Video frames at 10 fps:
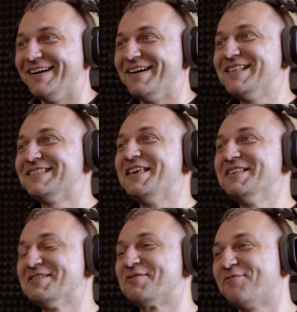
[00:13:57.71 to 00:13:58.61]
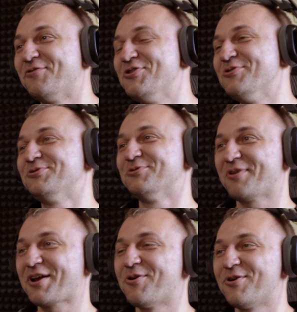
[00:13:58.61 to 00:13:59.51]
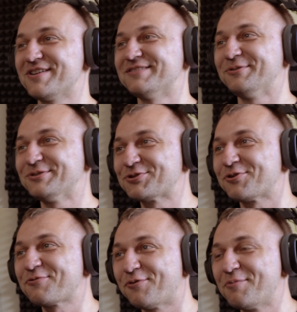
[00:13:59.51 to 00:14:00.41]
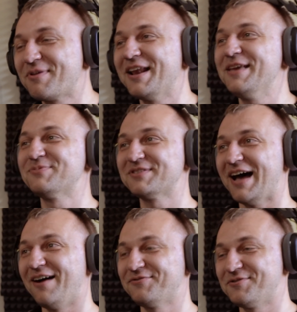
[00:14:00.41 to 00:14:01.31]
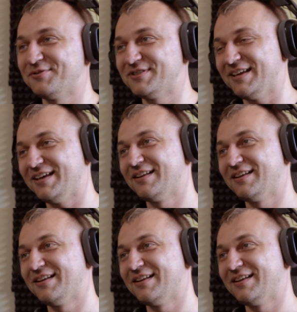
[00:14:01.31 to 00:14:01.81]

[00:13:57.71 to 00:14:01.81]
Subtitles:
It's easier for you to record those short form clips after that.